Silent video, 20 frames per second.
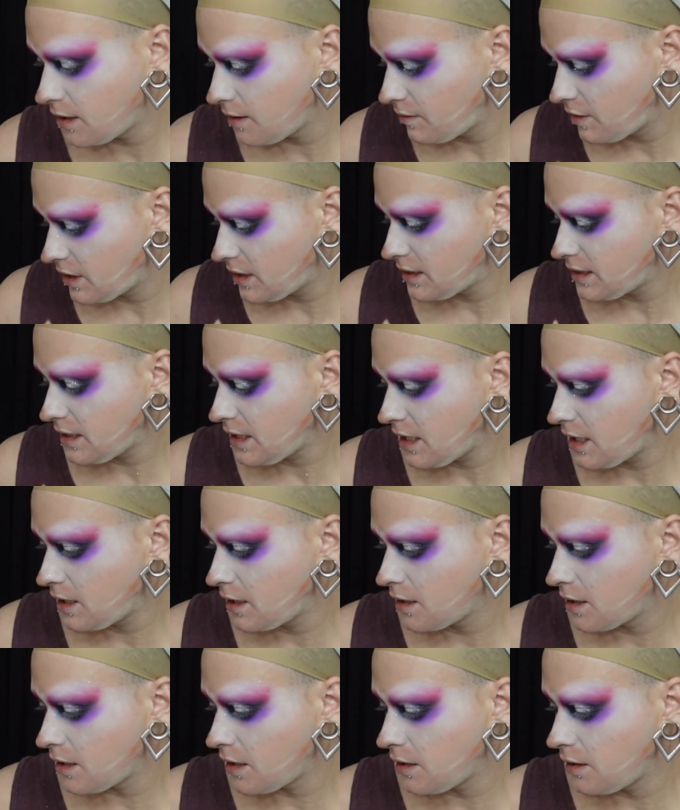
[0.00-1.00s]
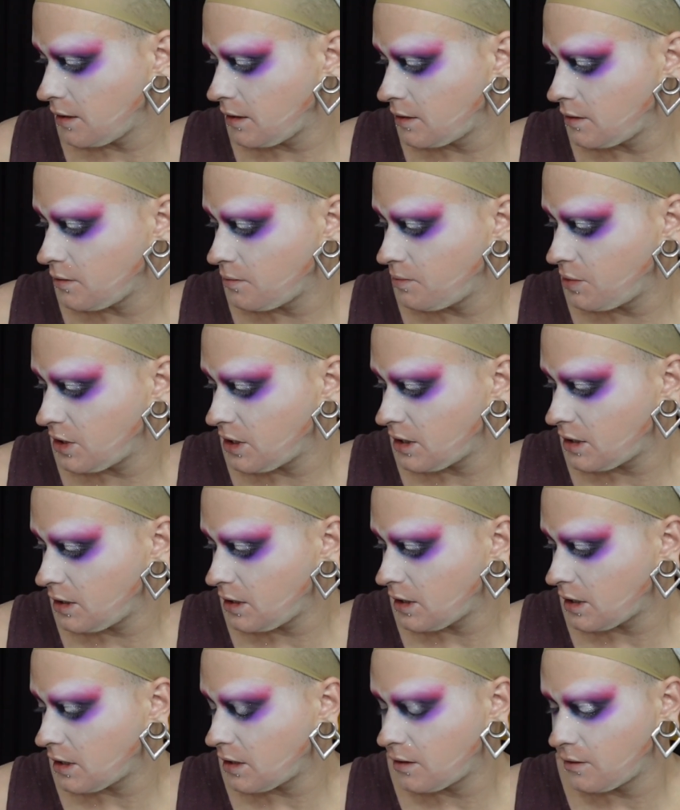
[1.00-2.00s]
I'm going to take a little bit
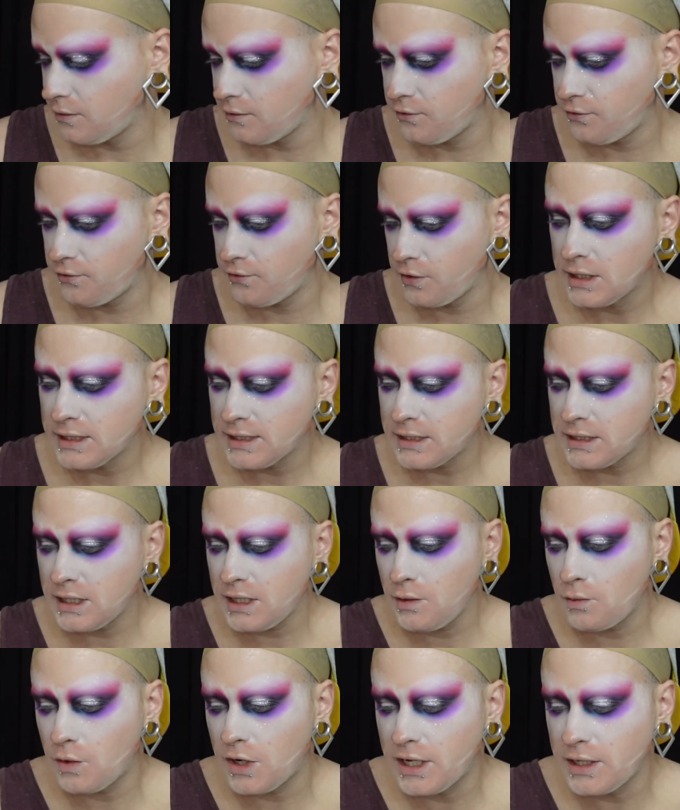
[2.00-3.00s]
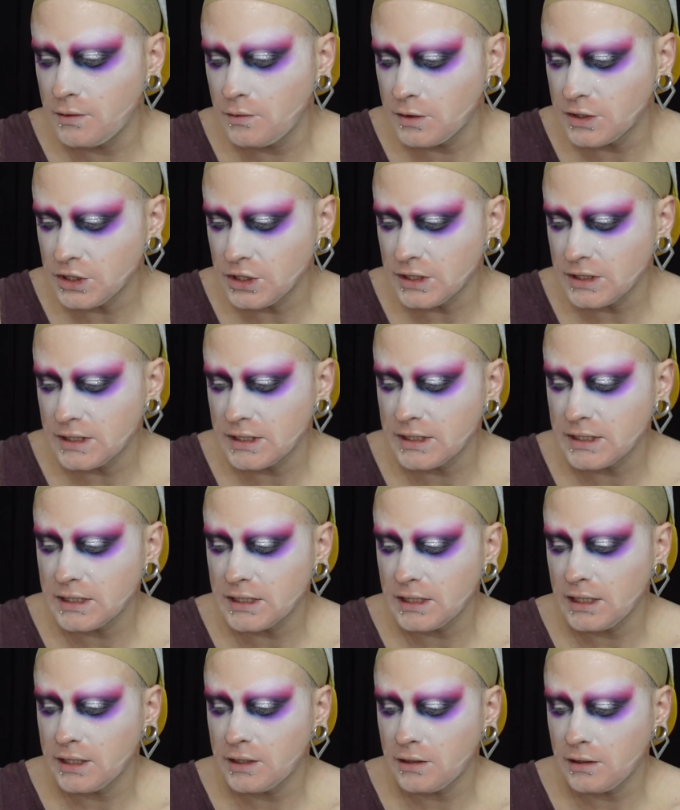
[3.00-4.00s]
of C1, which is
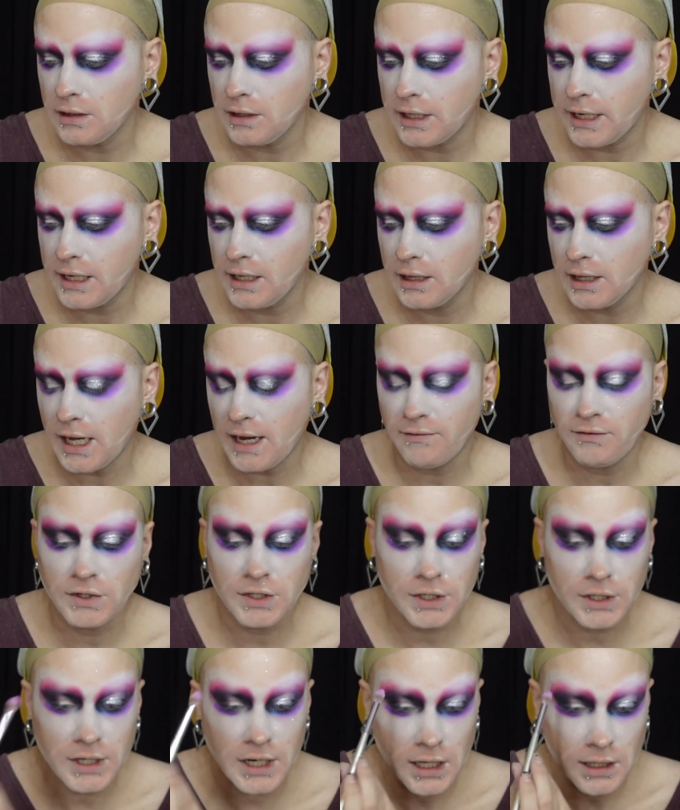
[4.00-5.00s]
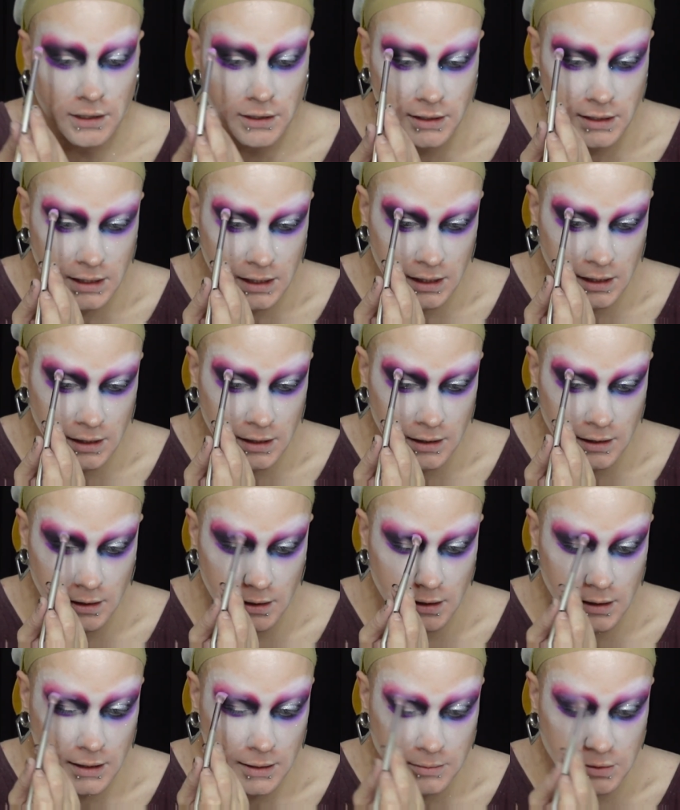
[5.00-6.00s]
this little light lavender color in here,
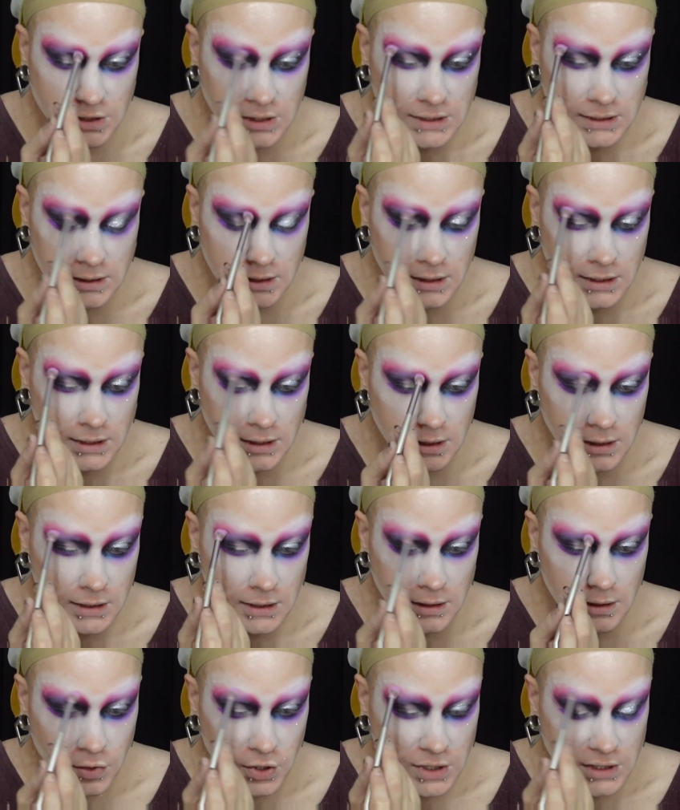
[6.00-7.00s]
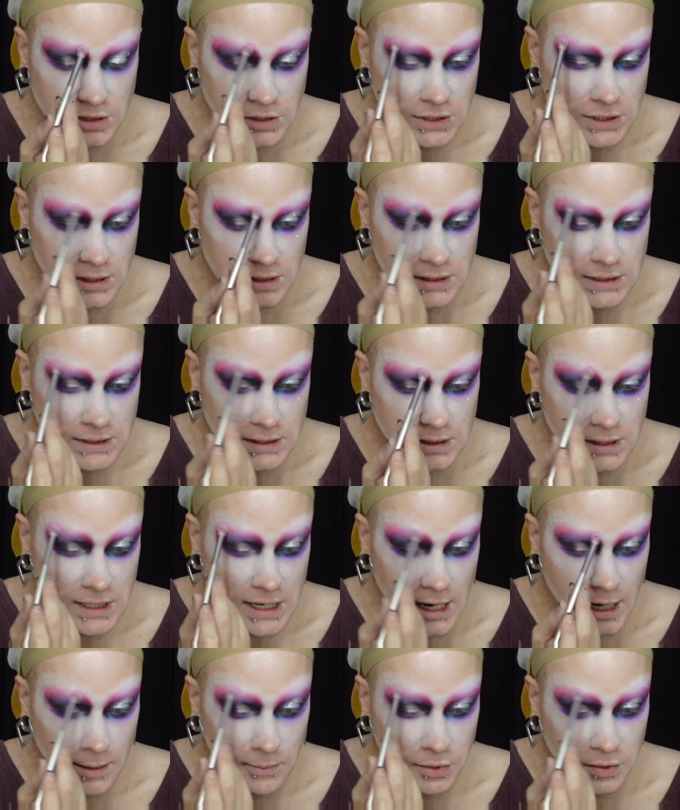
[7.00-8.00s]
and I'm just going to bridge this
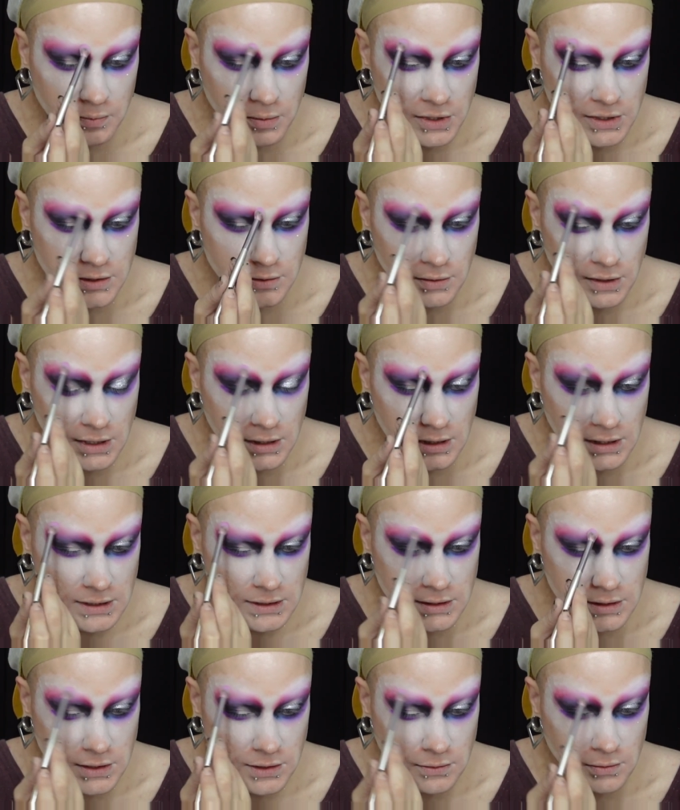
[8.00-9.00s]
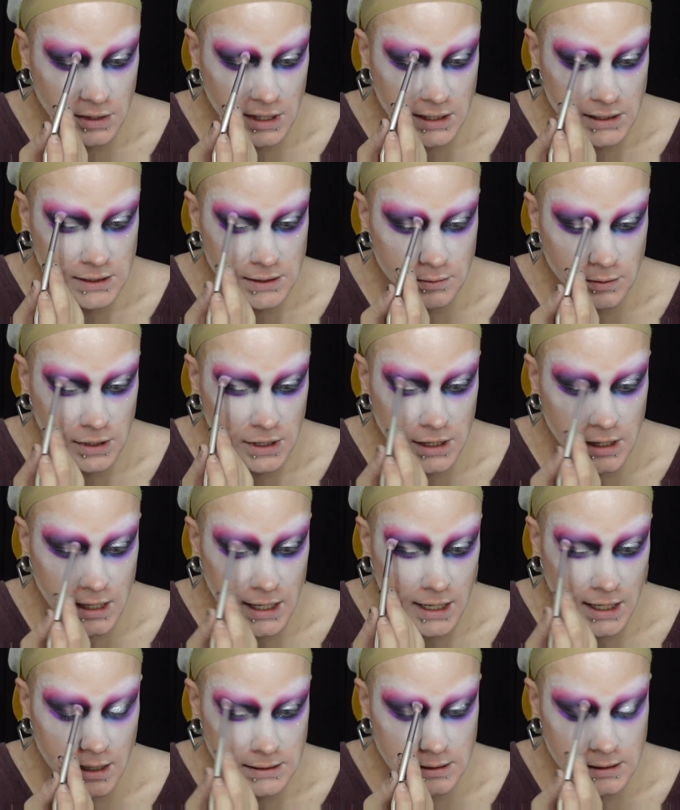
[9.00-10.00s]
gap between these two reds with
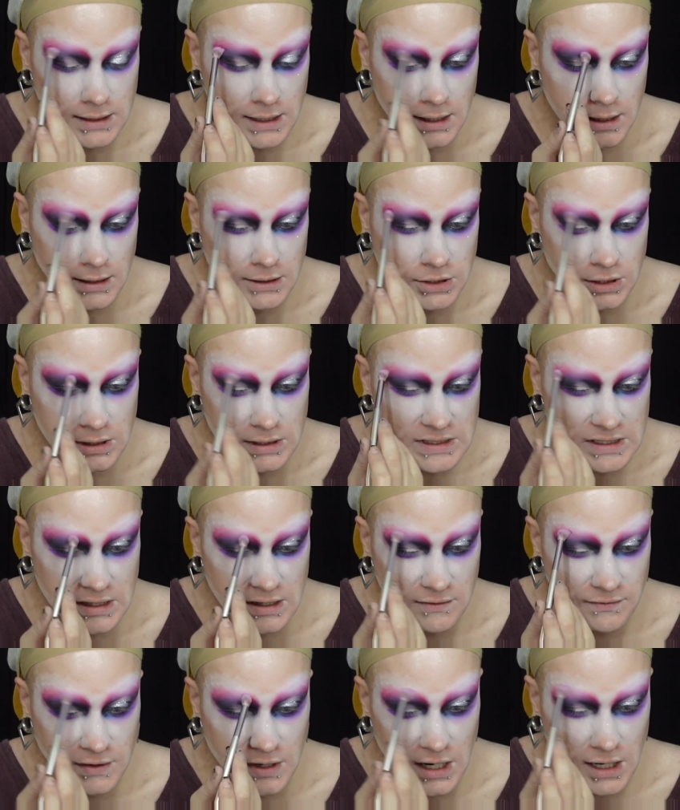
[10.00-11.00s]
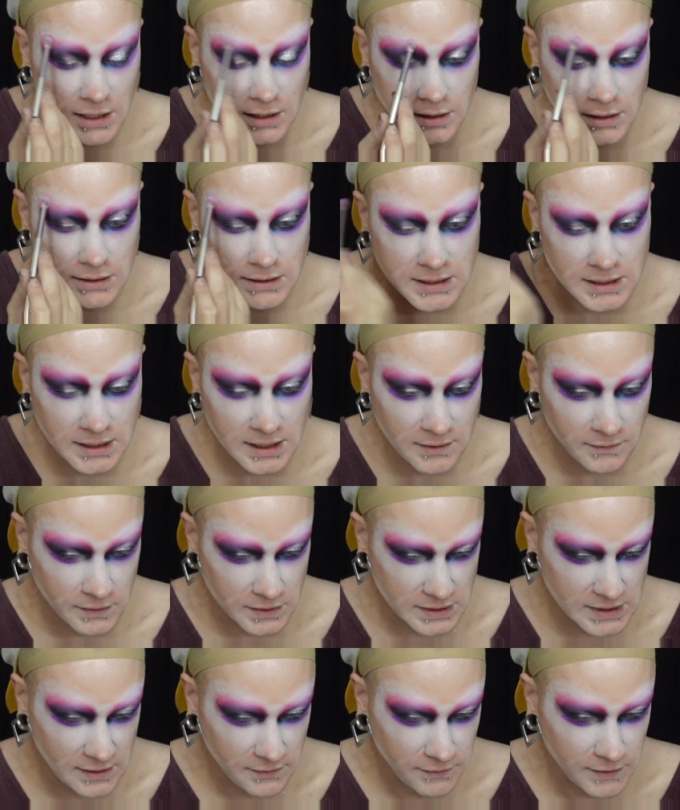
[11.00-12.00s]
that. It's like just enough color to give
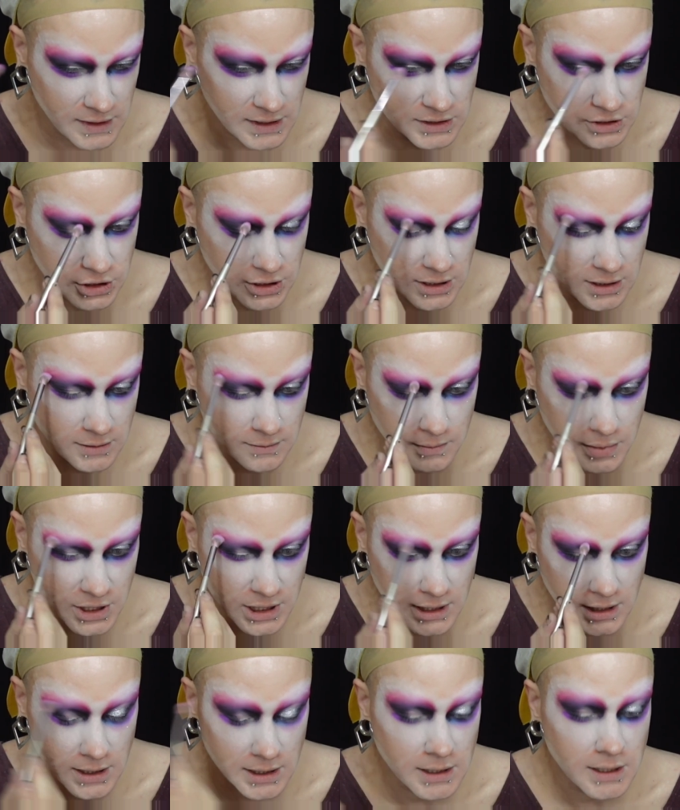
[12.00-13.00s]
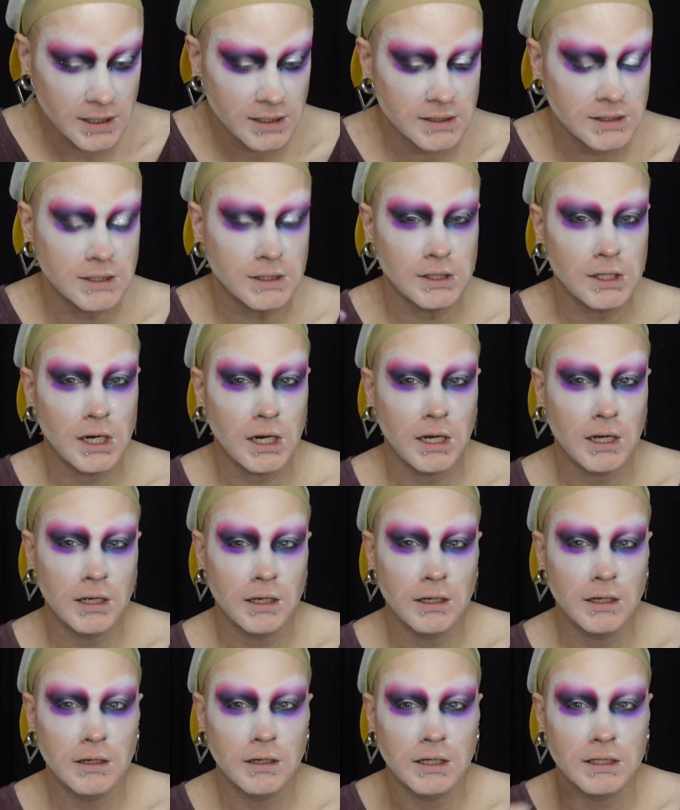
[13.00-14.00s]
it definition, but it's
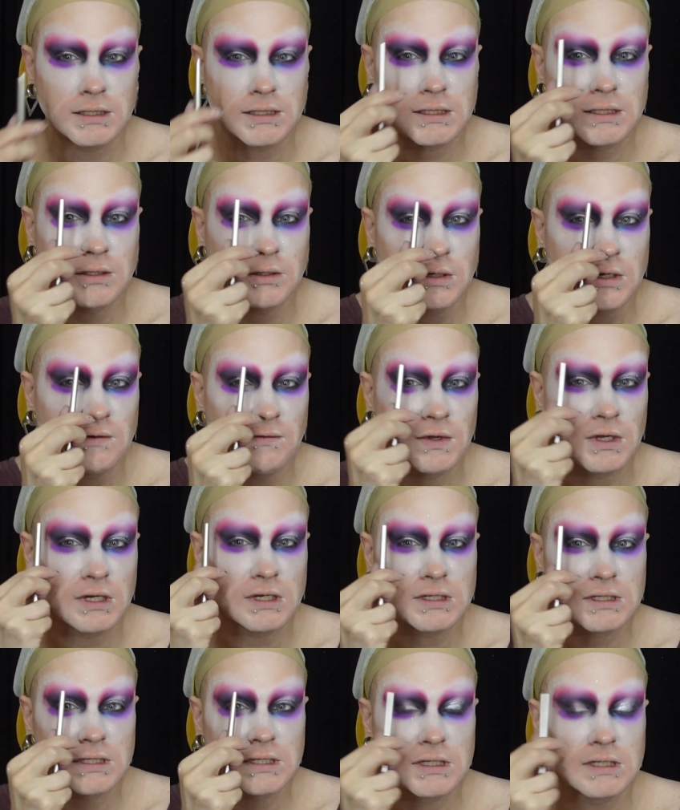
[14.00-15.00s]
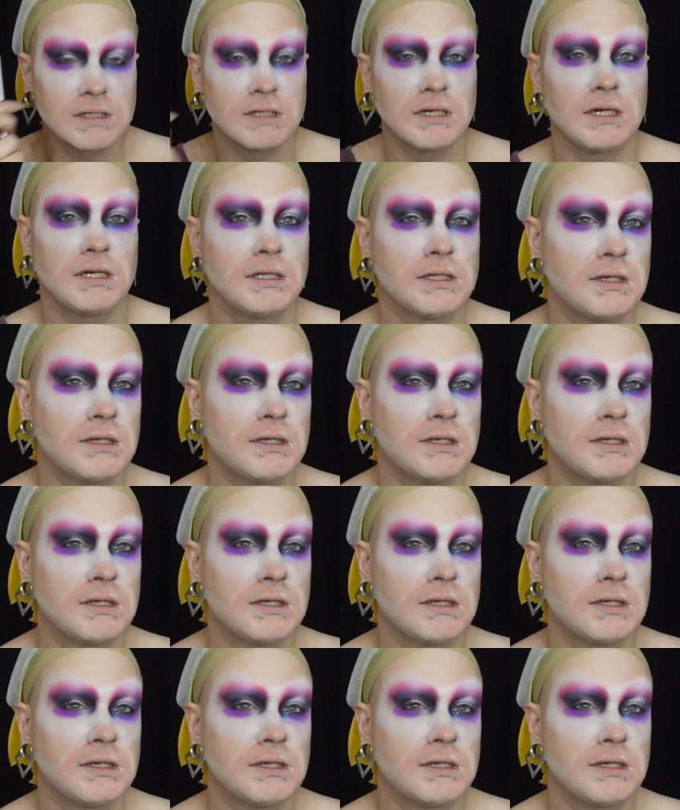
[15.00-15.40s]
still giving us this nice